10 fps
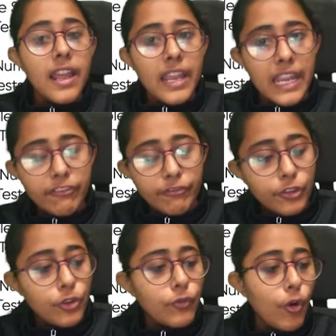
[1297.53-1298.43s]
If
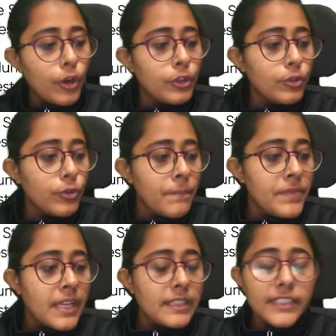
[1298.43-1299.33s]
you want to
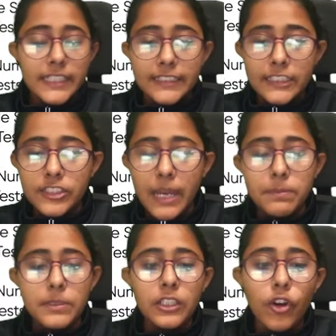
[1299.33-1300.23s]
study this chapter